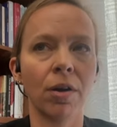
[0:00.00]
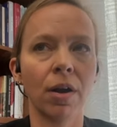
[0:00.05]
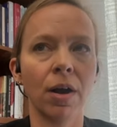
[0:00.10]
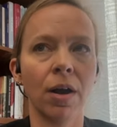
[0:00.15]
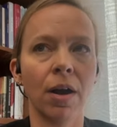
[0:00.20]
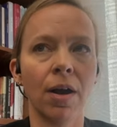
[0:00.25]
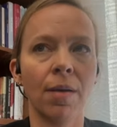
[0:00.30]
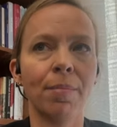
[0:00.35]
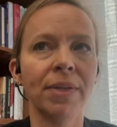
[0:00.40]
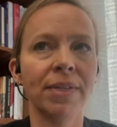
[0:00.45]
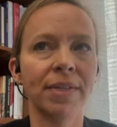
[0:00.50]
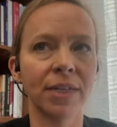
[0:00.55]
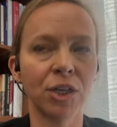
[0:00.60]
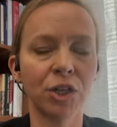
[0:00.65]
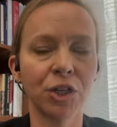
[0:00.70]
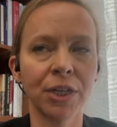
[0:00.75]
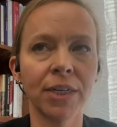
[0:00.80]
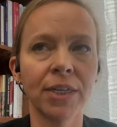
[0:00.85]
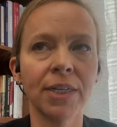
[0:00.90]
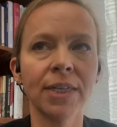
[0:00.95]
uh,
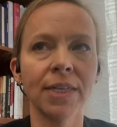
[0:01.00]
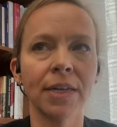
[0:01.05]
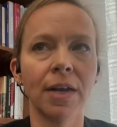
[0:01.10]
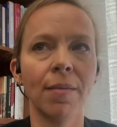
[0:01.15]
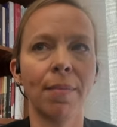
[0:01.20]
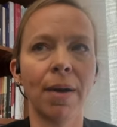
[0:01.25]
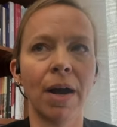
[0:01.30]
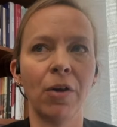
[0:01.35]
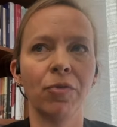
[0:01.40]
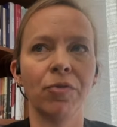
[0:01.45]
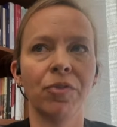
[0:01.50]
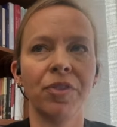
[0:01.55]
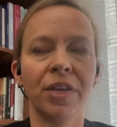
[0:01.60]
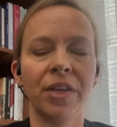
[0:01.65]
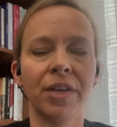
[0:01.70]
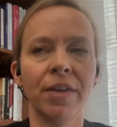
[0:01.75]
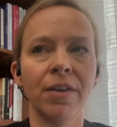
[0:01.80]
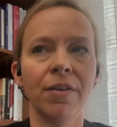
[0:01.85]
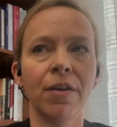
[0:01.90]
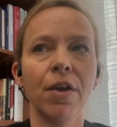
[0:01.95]
positions about
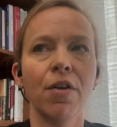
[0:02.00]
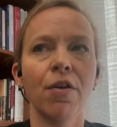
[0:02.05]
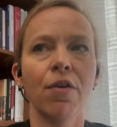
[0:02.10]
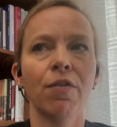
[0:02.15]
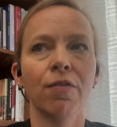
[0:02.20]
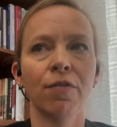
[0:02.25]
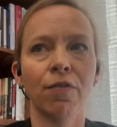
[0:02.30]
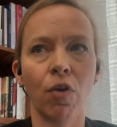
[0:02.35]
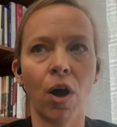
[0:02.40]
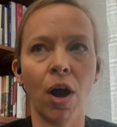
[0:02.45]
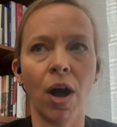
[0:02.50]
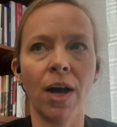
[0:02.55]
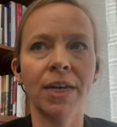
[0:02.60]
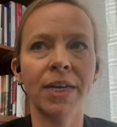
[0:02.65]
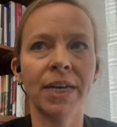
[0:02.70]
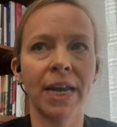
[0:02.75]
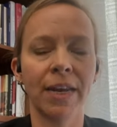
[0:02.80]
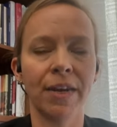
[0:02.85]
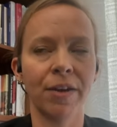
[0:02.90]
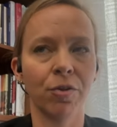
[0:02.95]
the
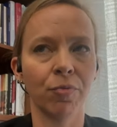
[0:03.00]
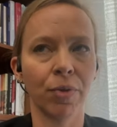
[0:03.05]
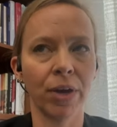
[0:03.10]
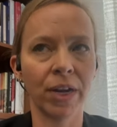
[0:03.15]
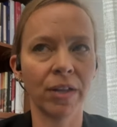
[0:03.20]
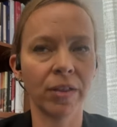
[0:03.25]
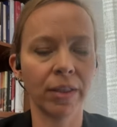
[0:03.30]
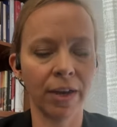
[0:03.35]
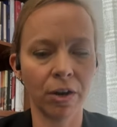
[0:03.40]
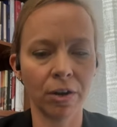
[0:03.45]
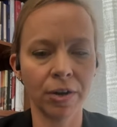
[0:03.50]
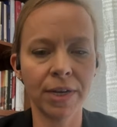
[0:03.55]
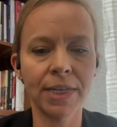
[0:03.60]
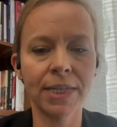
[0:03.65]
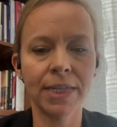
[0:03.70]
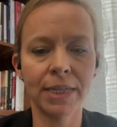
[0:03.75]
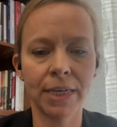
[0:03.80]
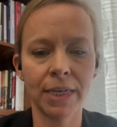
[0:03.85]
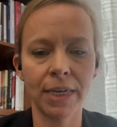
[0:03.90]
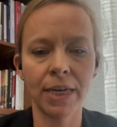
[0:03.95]
fraud and
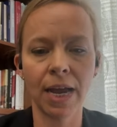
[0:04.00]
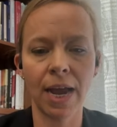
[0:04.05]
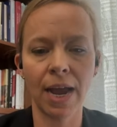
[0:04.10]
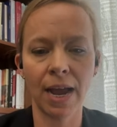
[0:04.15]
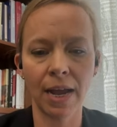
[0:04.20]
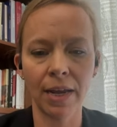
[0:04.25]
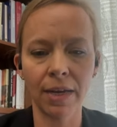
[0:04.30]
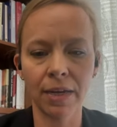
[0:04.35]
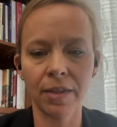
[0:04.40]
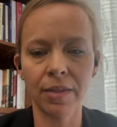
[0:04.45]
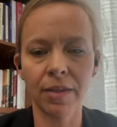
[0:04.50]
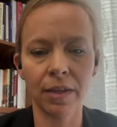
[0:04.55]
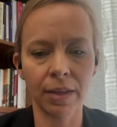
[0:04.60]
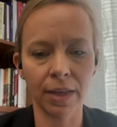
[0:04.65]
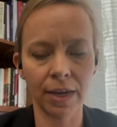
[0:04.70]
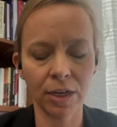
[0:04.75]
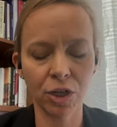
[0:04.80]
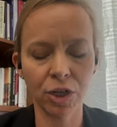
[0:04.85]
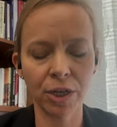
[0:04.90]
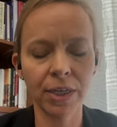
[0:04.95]
irregularities seen at the
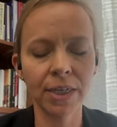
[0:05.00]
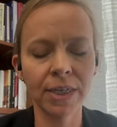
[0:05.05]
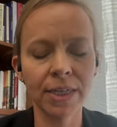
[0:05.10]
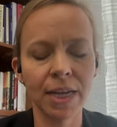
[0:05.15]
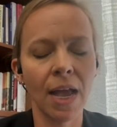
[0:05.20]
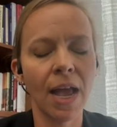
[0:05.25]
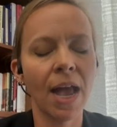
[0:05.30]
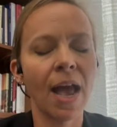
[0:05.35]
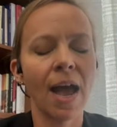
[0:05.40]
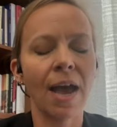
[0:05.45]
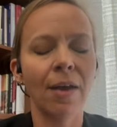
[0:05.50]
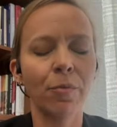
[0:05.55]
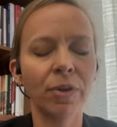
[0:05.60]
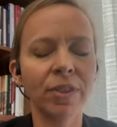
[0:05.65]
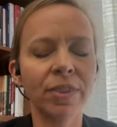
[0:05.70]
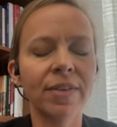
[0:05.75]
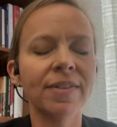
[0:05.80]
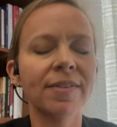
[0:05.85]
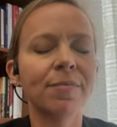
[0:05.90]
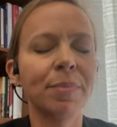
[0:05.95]
elections. And
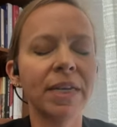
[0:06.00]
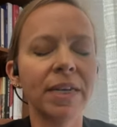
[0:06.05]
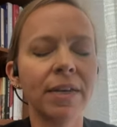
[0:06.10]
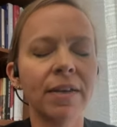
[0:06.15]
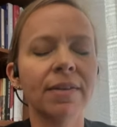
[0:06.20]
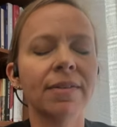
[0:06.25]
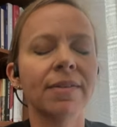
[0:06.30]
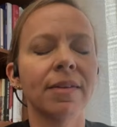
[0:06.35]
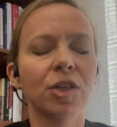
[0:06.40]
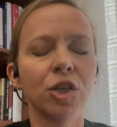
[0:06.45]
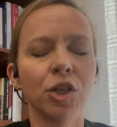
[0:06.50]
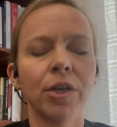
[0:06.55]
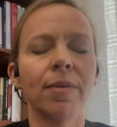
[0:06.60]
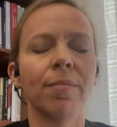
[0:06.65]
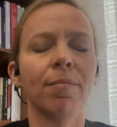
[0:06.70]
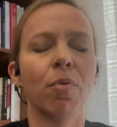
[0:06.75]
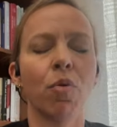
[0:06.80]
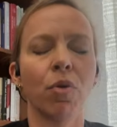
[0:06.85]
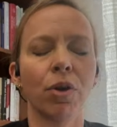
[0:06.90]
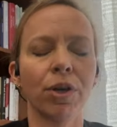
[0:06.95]
with this being such an
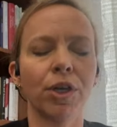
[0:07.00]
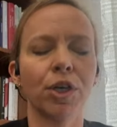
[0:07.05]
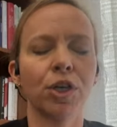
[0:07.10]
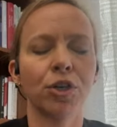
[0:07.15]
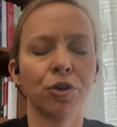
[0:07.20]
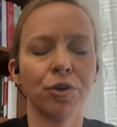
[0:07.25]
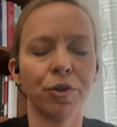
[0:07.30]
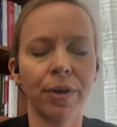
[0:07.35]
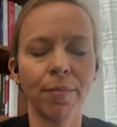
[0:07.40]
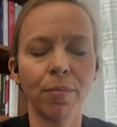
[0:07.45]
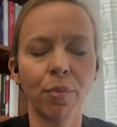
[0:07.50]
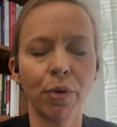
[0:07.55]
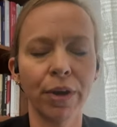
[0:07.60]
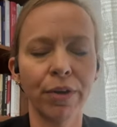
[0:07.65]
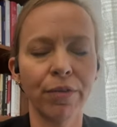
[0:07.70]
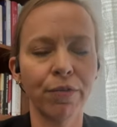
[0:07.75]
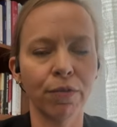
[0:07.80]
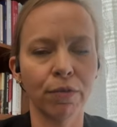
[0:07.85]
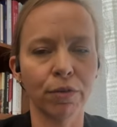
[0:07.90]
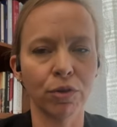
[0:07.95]
important turning
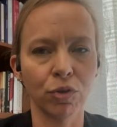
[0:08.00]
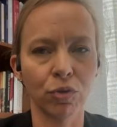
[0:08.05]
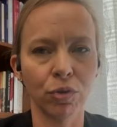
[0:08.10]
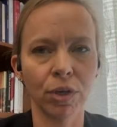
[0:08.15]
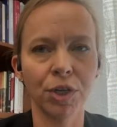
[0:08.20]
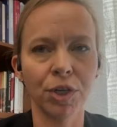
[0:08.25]
point for Georgia